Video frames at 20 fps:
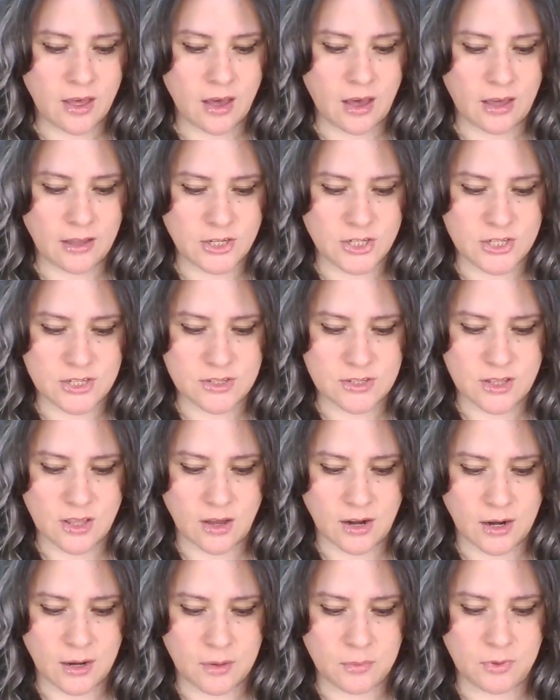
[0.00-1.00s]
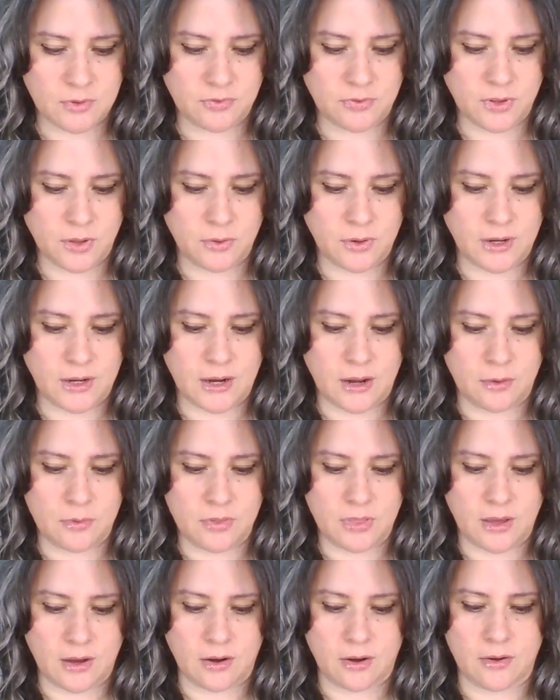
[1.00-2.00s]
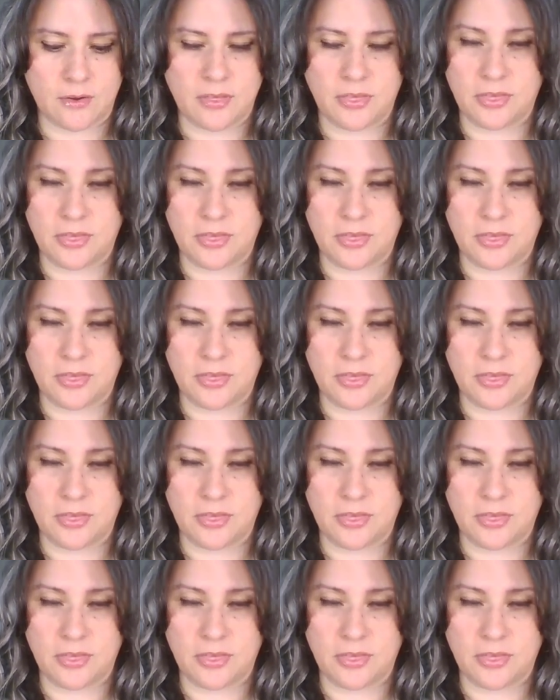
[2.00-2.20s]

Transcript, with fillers: I just thought I would float it out there.